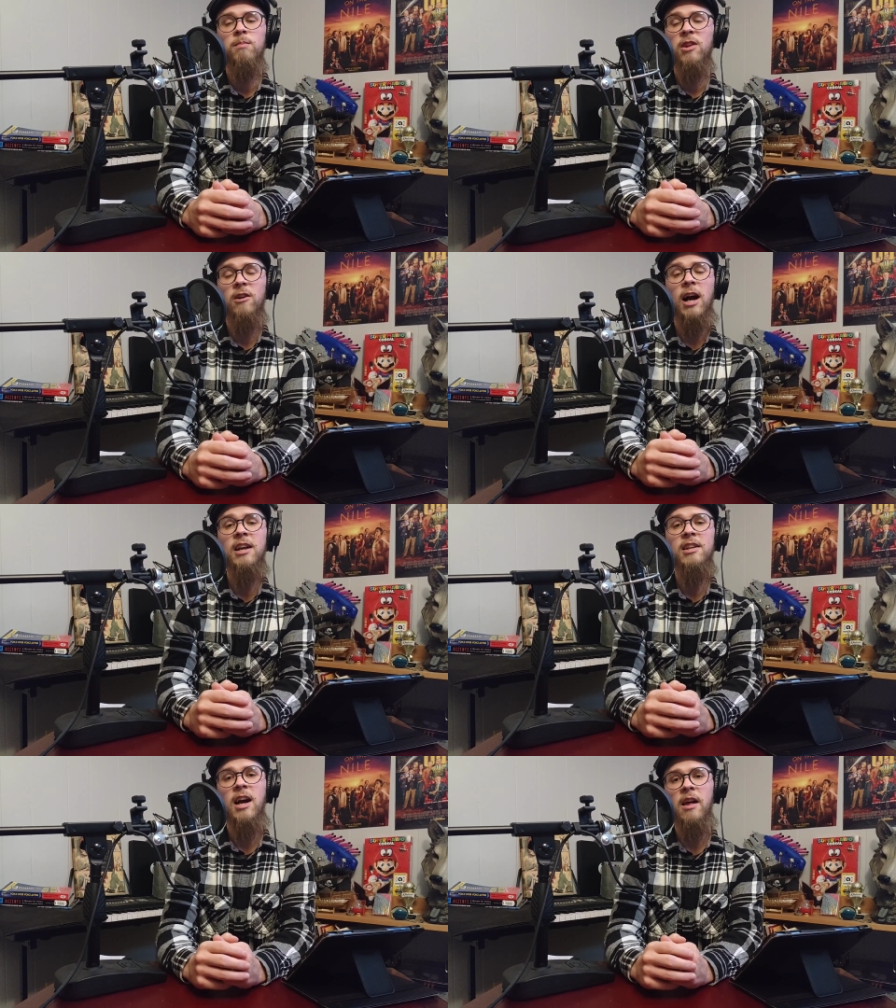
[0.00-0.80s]
Their
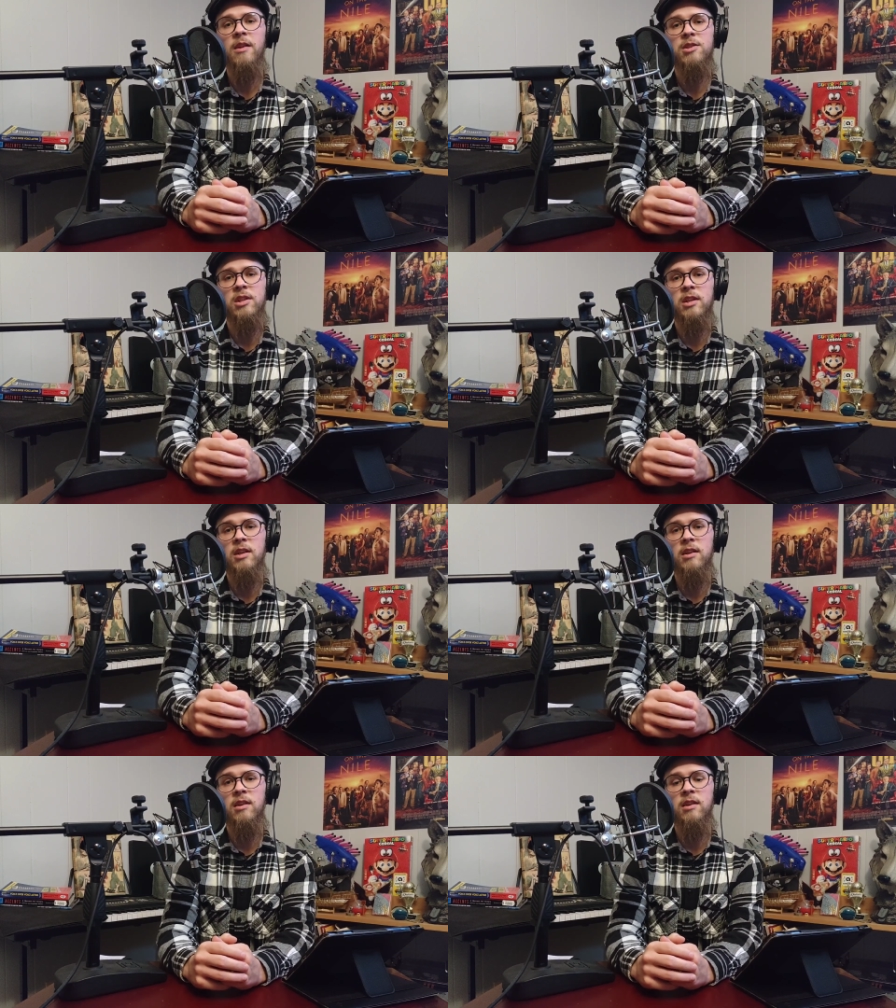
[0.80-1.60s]

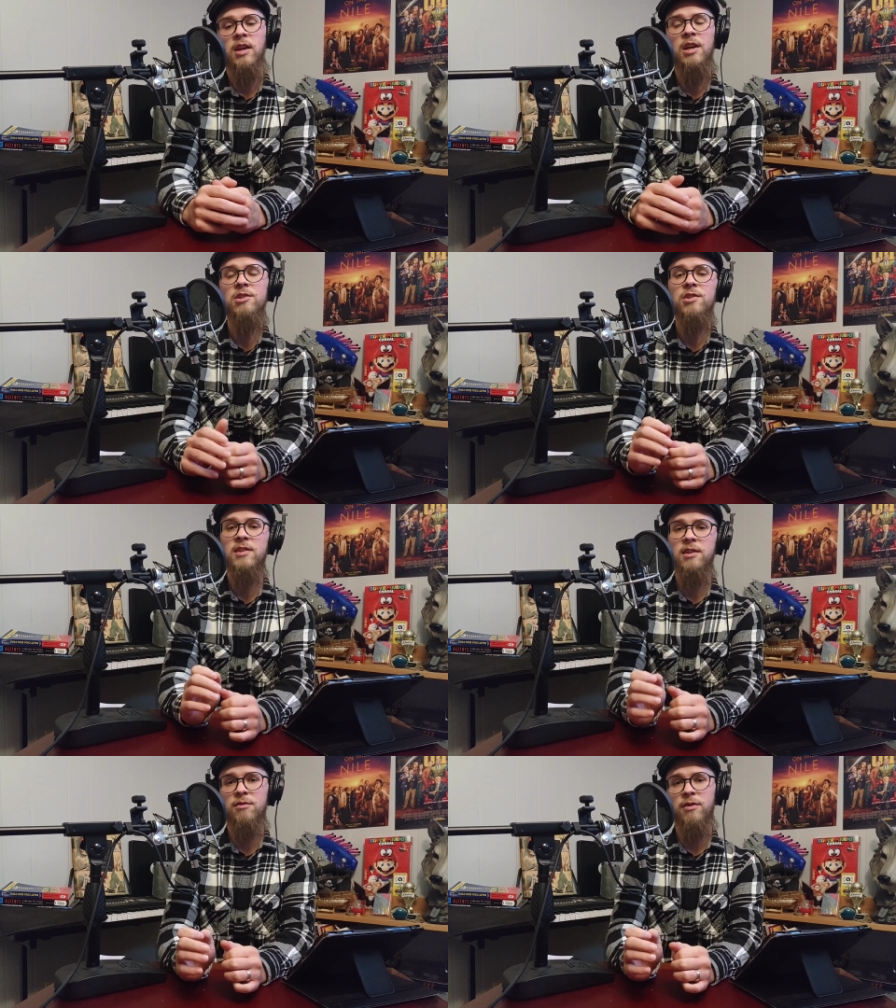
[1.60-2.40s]
ideology
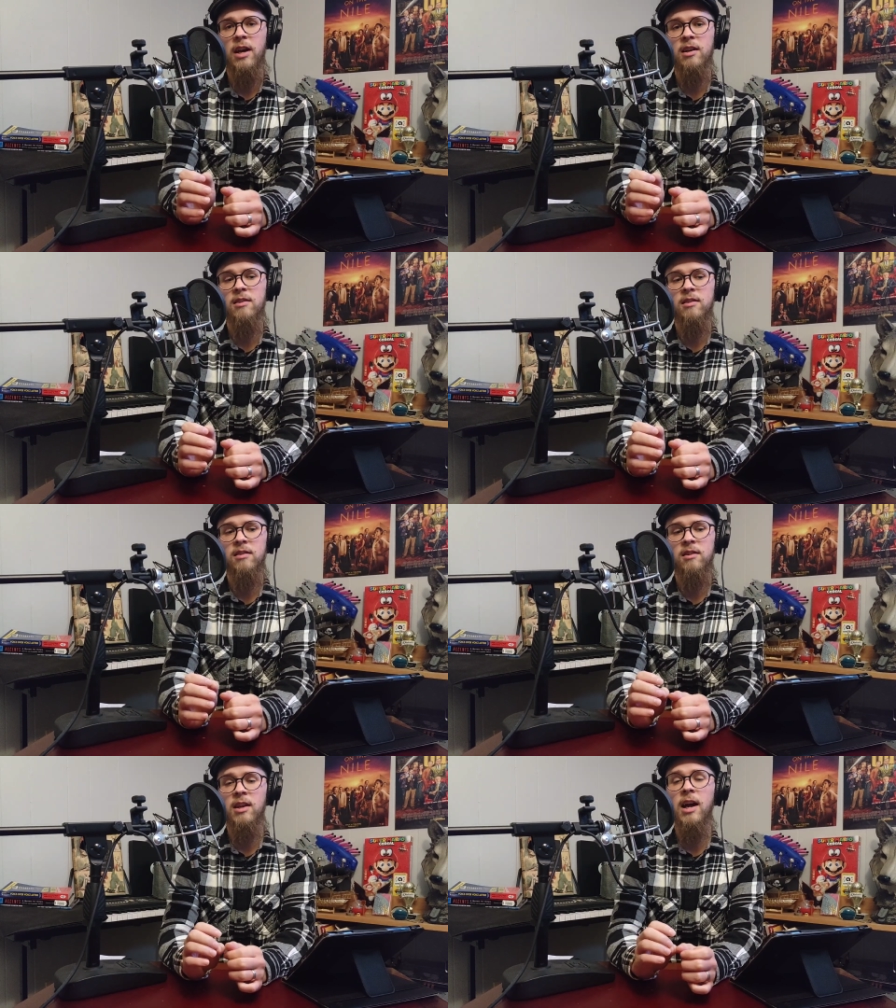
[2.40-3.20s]
hinges on the fact,
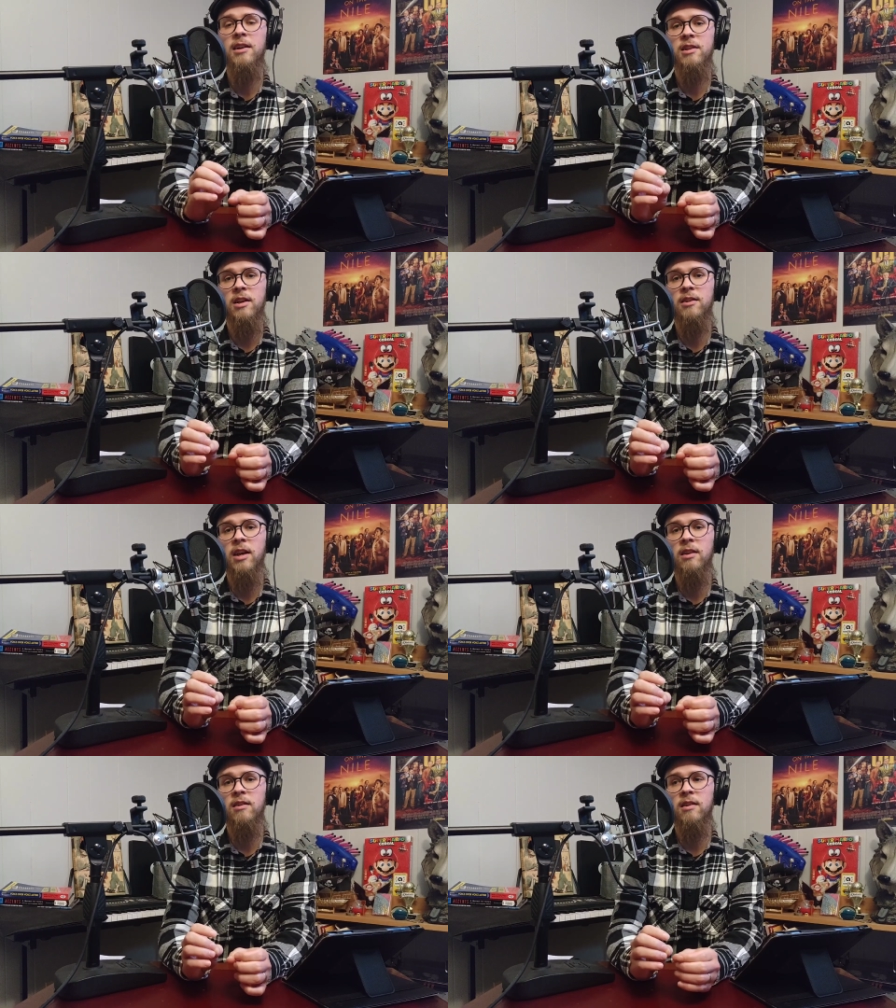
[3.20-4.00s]
the idea
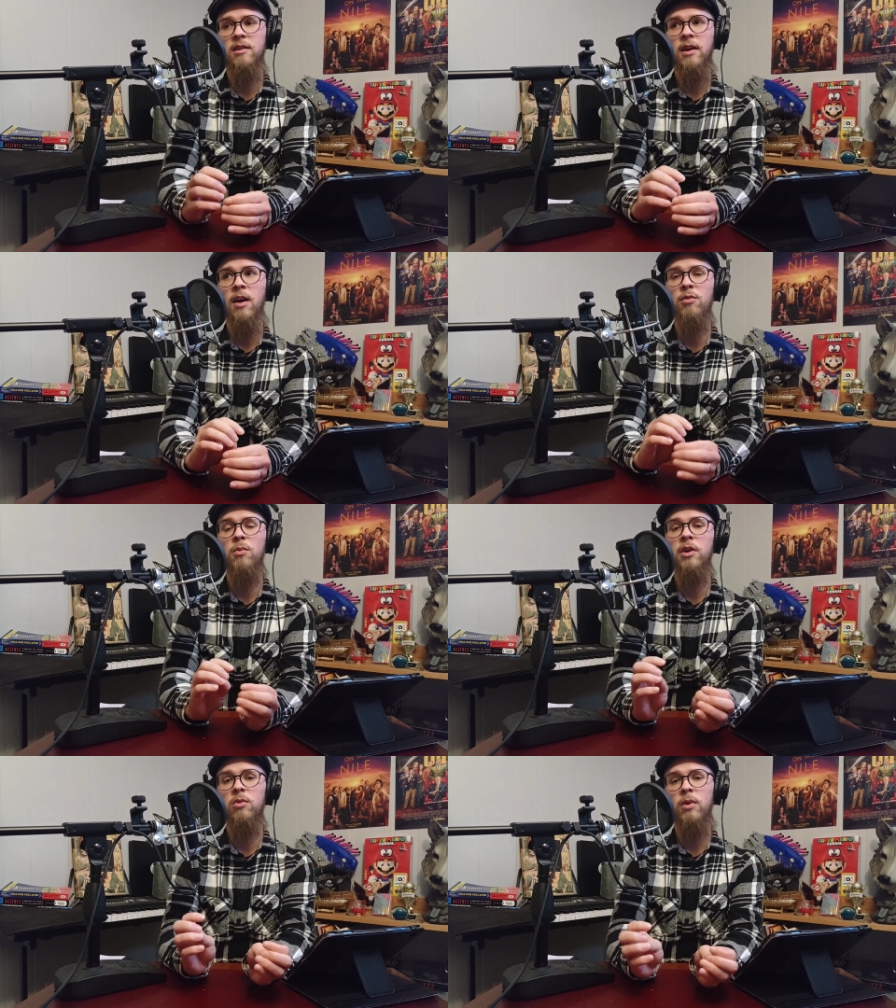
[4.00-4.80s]
that
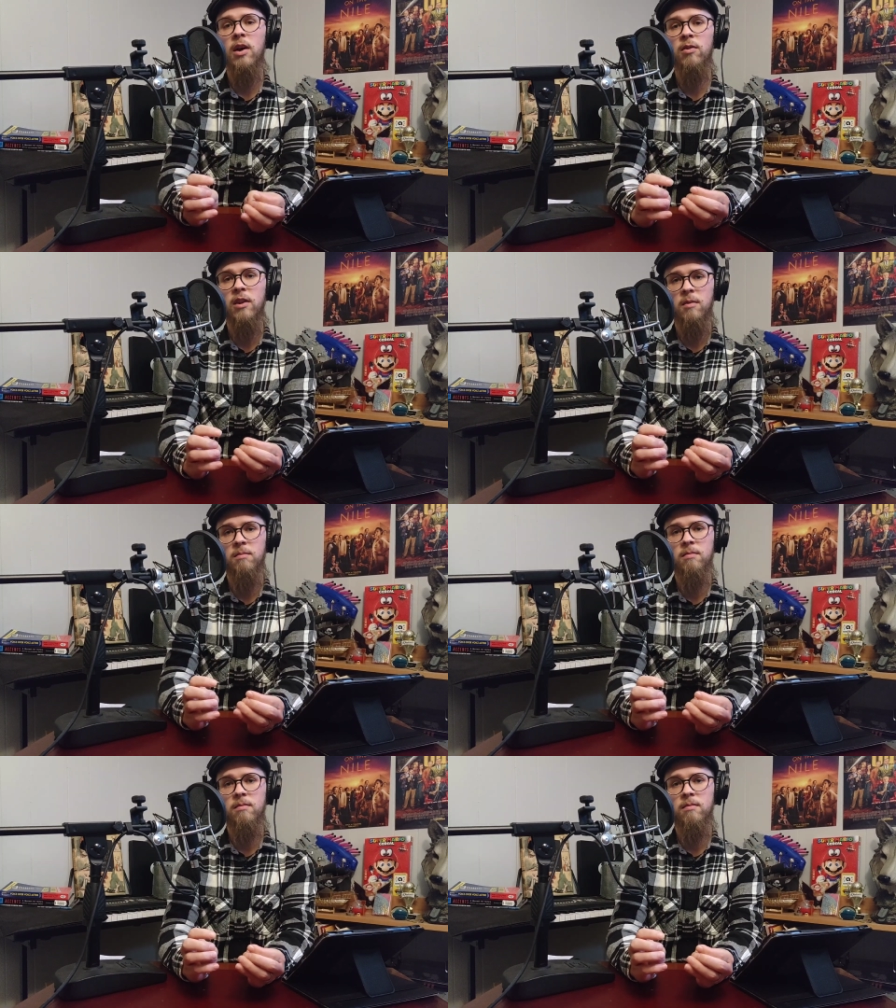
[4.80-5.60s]
everyone around
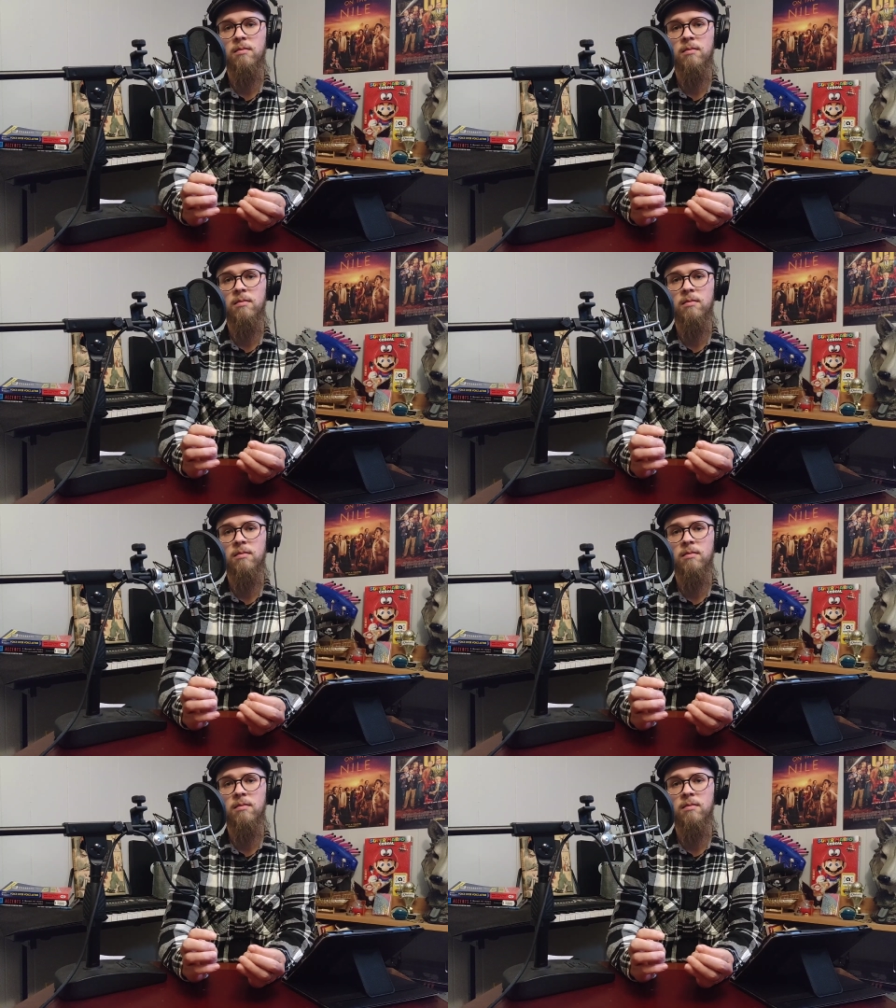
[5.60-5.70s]
them